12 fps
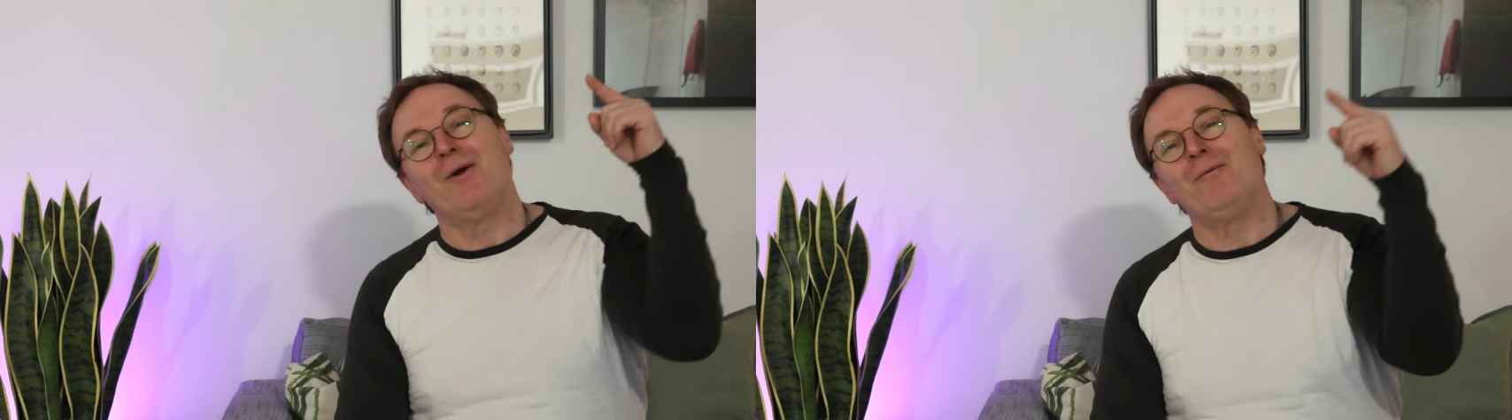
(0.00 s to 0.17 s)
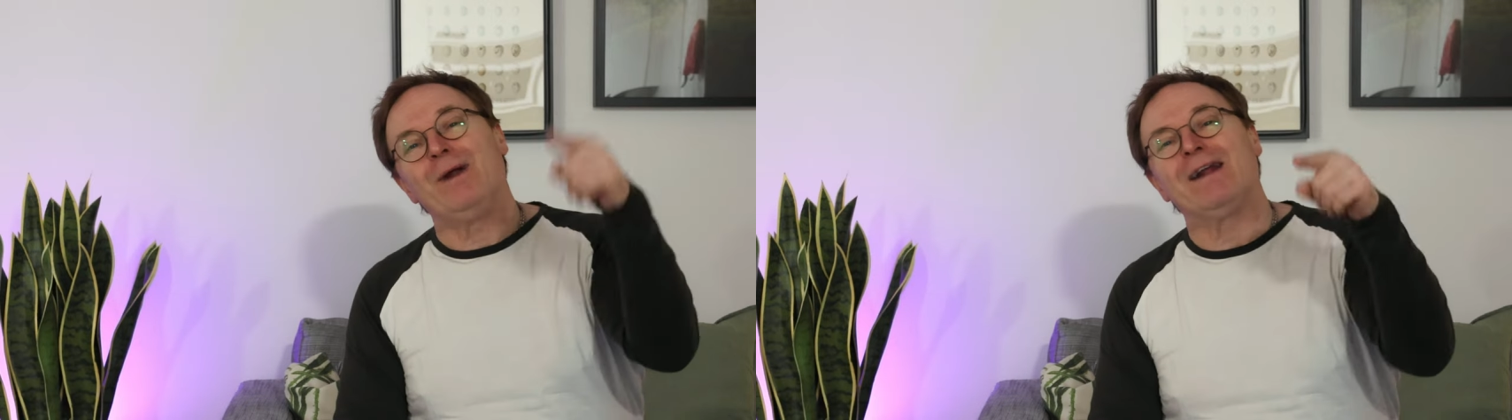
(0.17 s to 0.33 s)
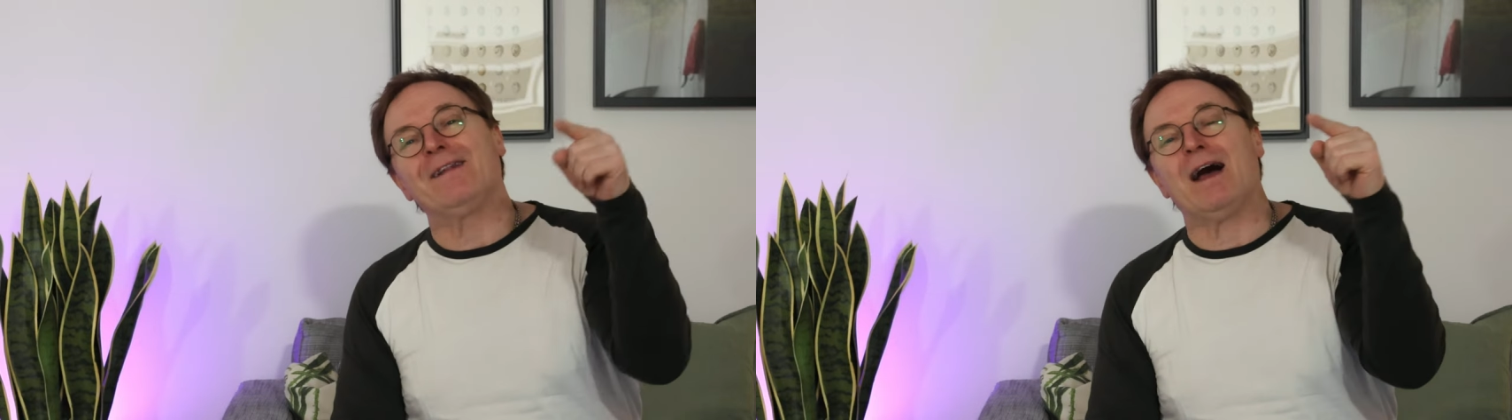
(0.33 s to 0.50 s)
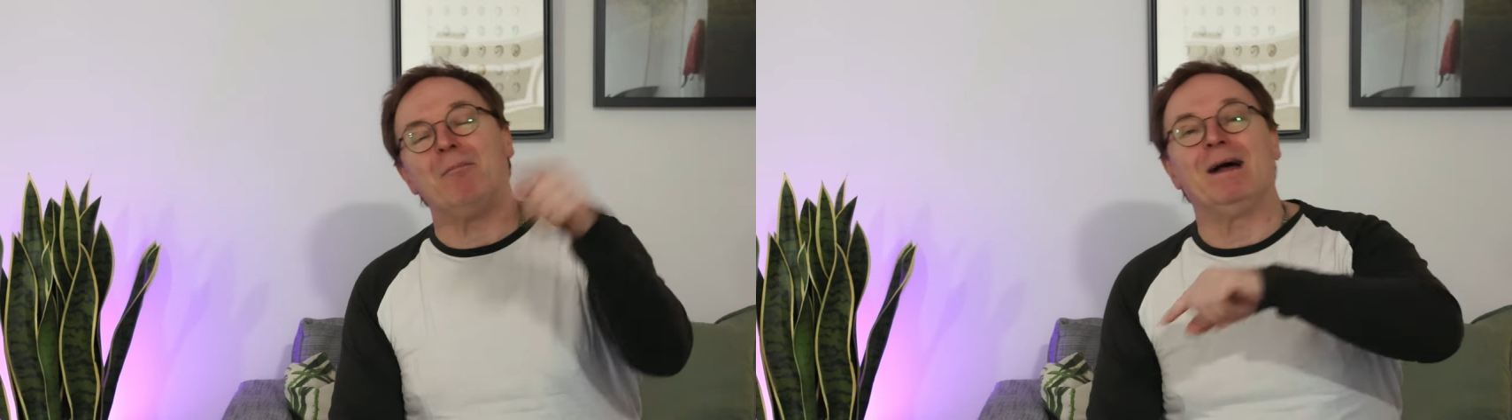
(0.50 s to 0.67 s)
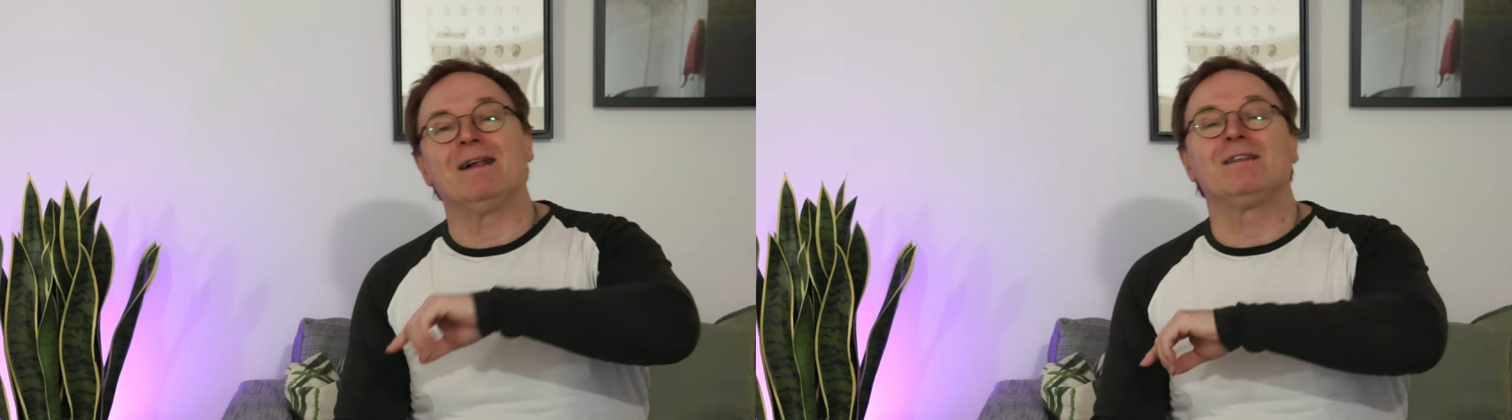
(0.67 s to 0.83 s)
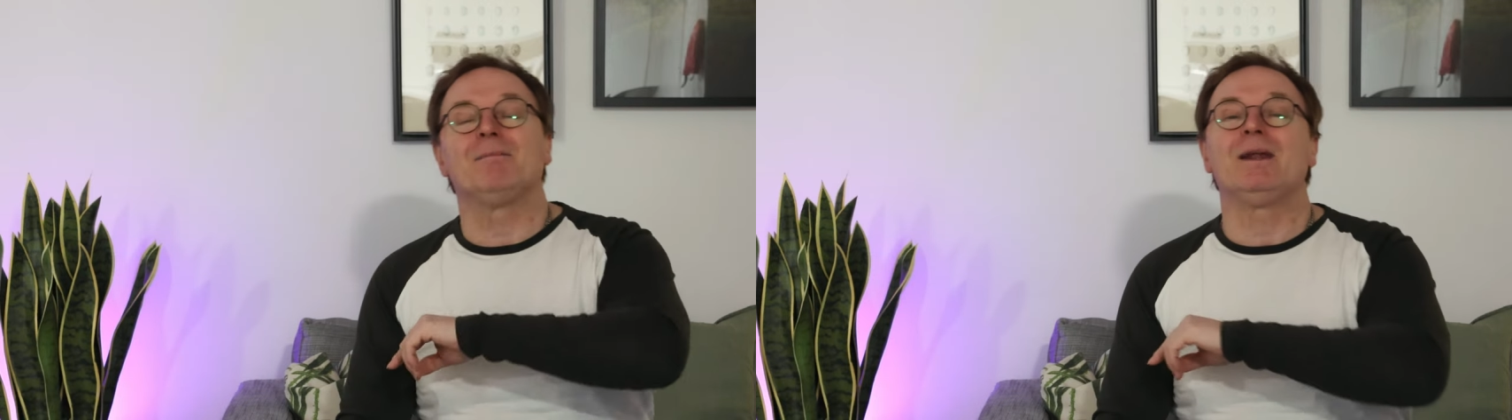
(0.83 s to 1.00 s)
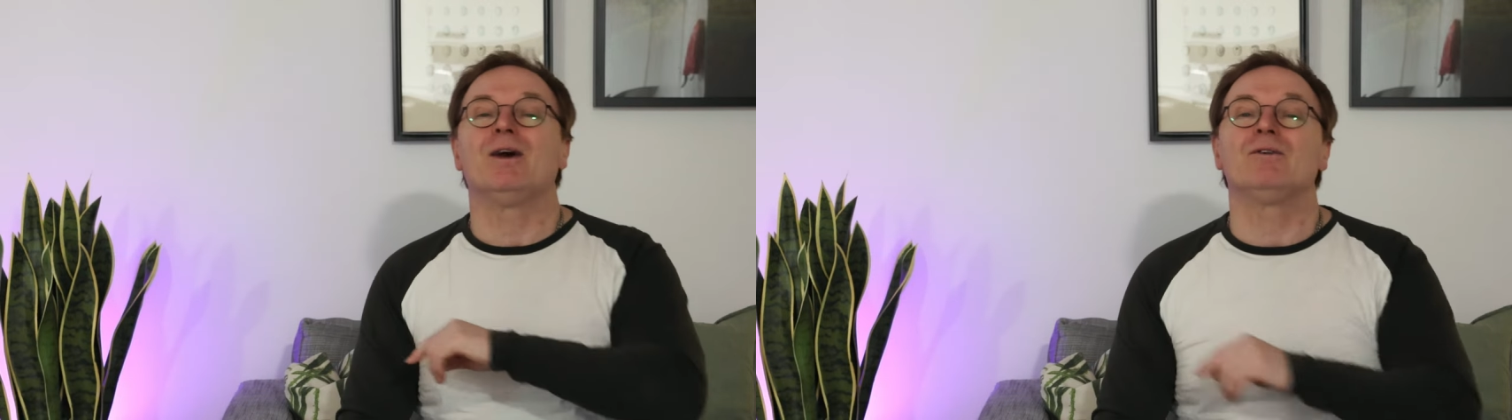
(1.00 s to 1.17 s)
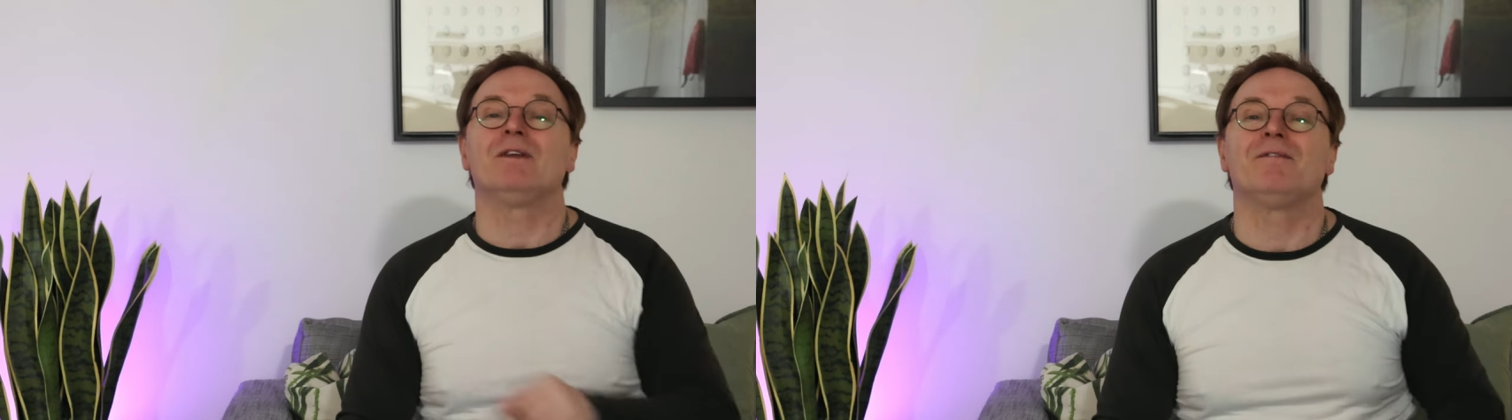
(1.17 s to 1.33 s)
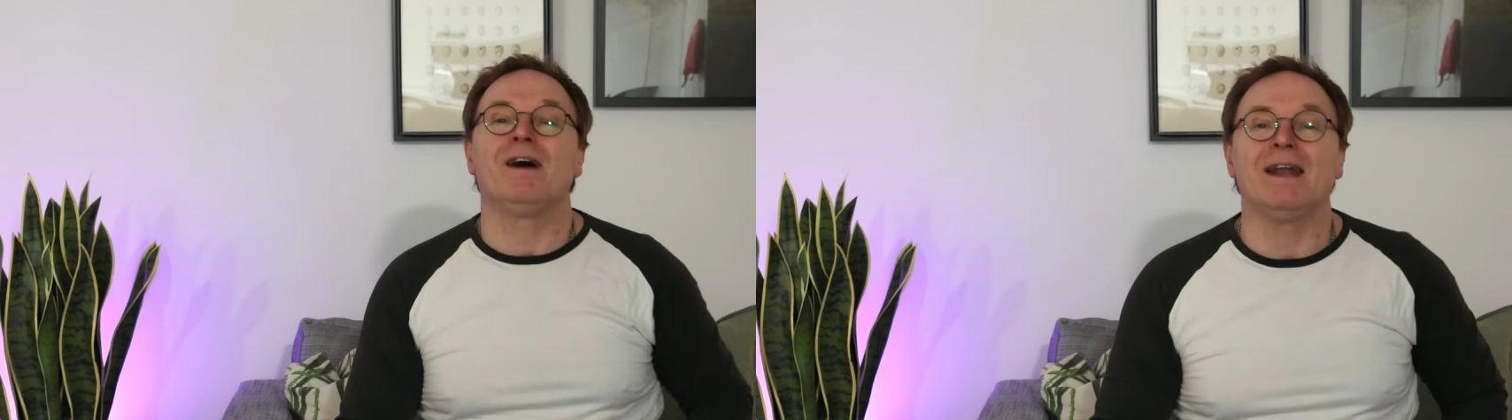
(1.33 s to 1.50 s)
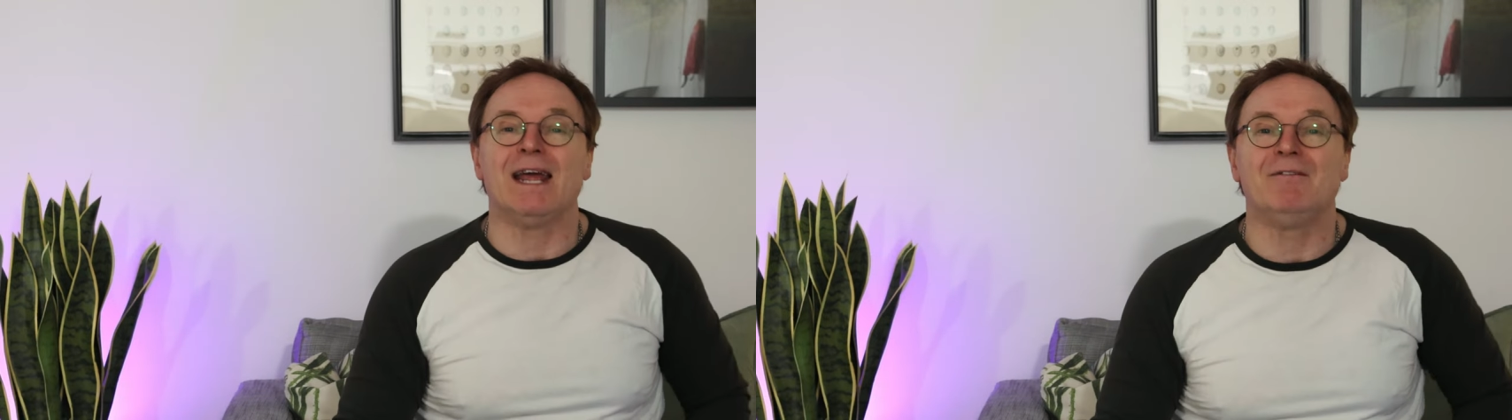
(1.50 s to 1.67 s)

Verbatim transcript: ring that bell to be notified